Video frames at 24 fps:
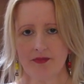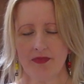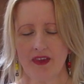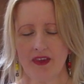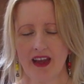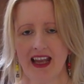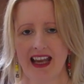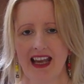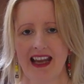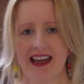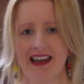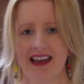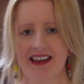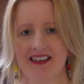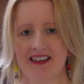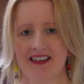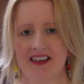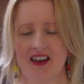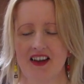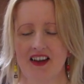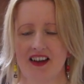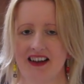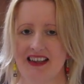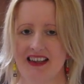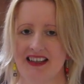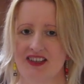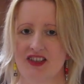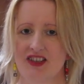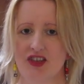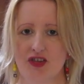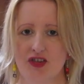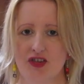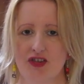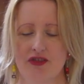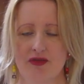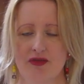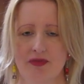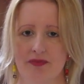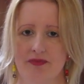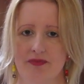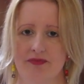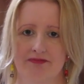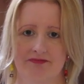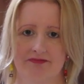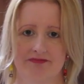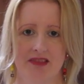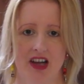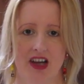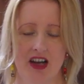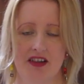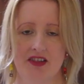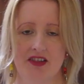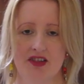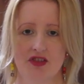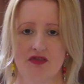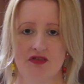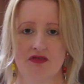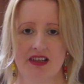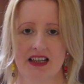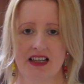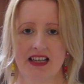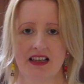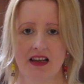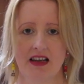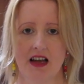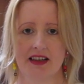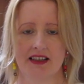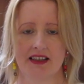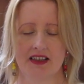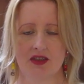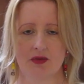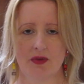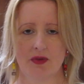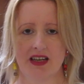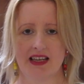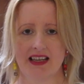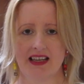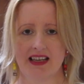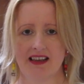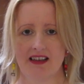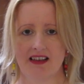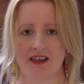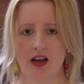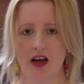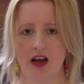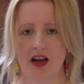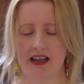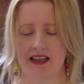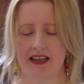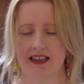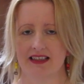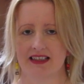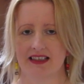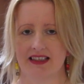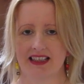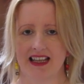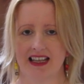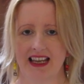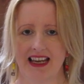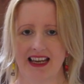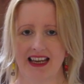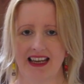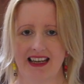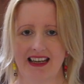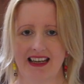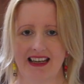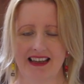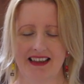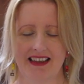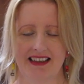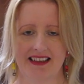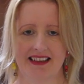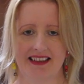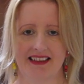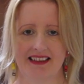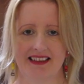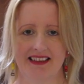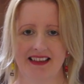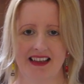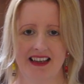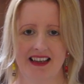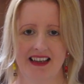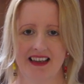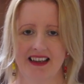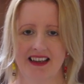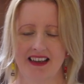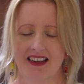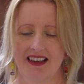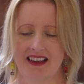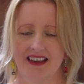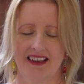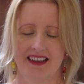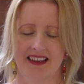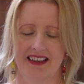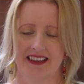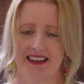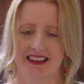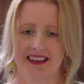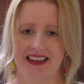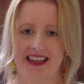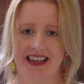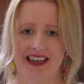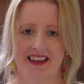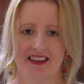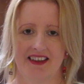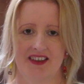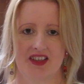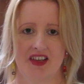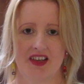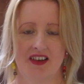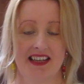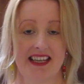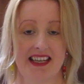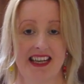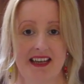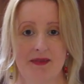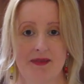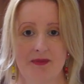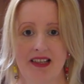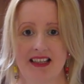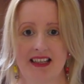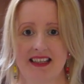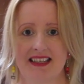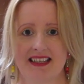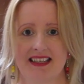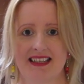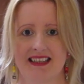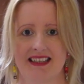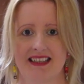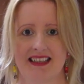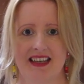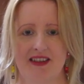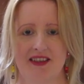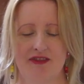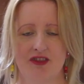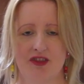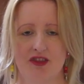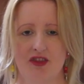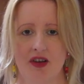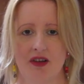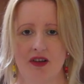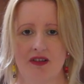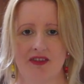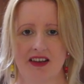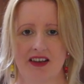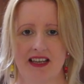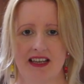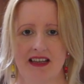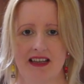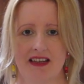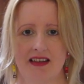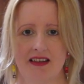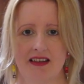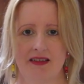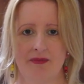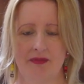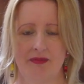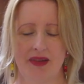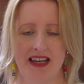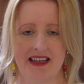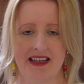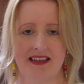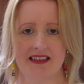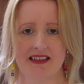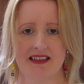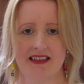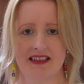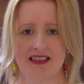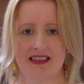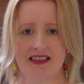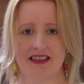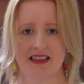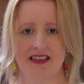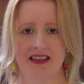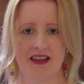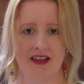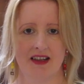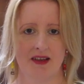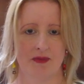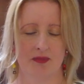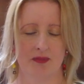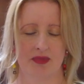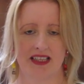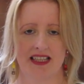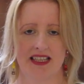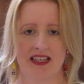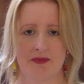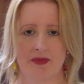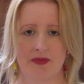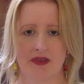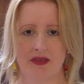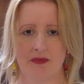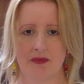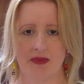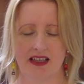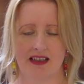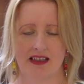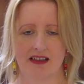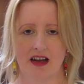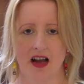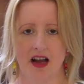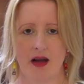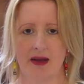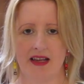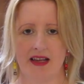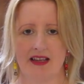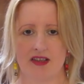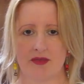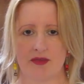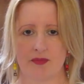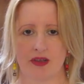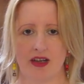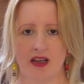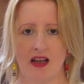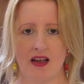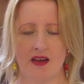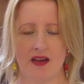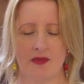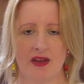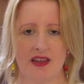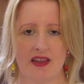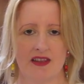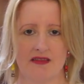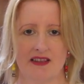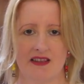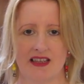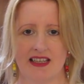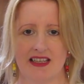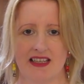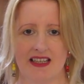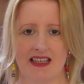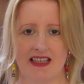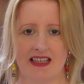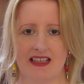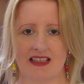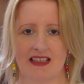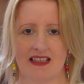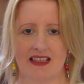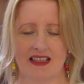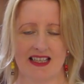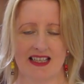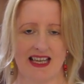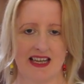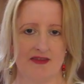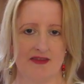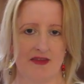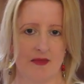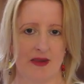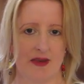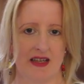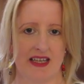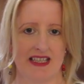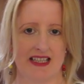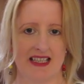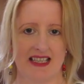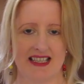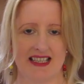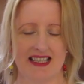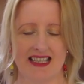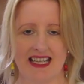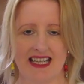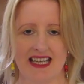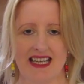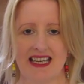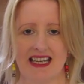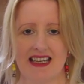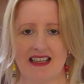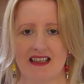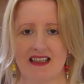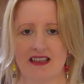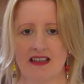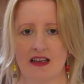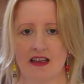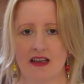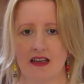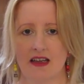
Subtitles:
and I do really like square necklines. And yeah, so again, please, if you know of any patterns, please put them in the comments below. Whether it doesn't have to be just tees,